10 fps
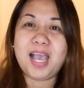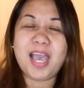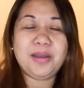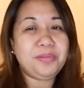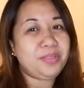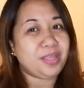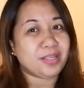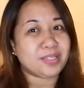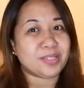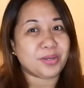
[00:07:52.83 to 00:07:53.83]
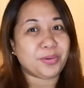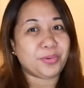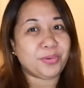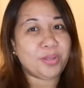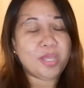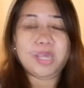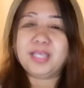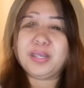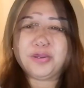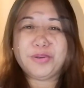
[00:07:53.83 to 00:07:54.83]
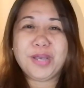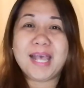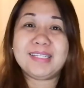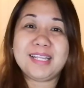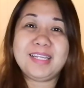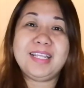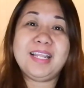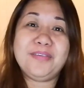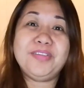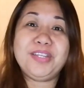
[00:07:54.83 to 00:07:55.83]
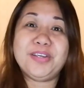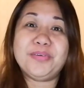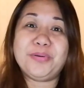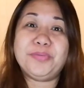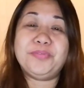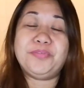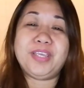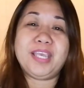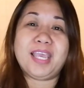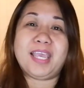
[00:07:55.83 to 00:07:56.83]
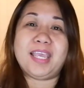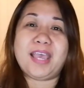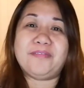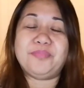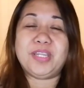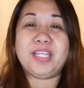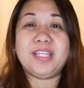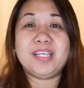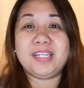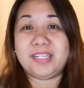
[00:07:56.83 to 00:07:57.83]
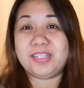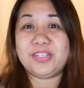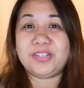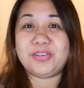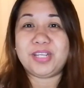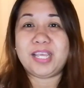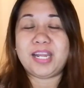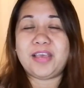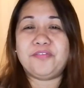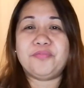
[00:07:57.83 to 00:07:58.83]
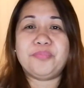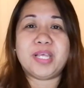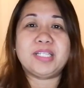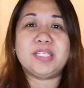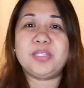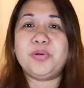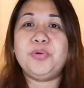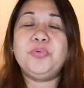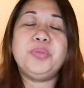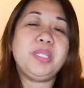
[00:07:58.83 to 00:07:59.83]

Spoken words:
I don't think so. So, as an 11-year-old VA, I've been in the industry and I've met so